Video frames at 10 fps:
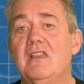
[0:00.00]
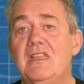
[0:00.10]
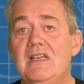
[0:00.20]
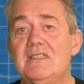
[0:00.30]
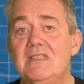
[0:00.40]

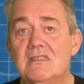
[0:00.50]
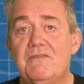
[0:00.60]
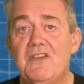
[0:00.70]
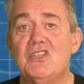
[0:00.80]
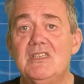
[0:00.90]
things in
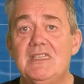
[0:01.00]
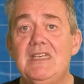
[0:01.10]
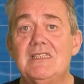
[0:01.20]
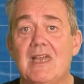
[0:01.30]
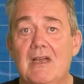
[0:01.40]
sufficient
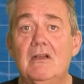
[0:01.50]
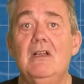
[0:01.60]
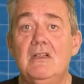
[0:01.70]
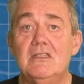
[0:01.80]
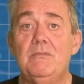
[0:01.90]
detail
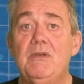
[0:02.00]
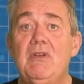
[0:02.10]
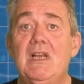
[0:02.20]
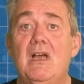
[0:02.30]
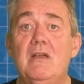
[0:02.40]
to be
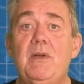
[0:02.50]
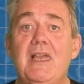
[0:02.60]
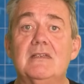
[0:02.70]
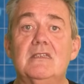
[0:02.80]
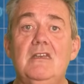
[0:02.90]
reliably
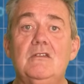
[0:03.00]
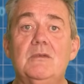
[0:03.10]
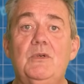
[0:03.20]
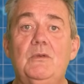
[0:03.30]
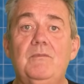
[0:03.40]

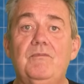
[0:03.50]
executable.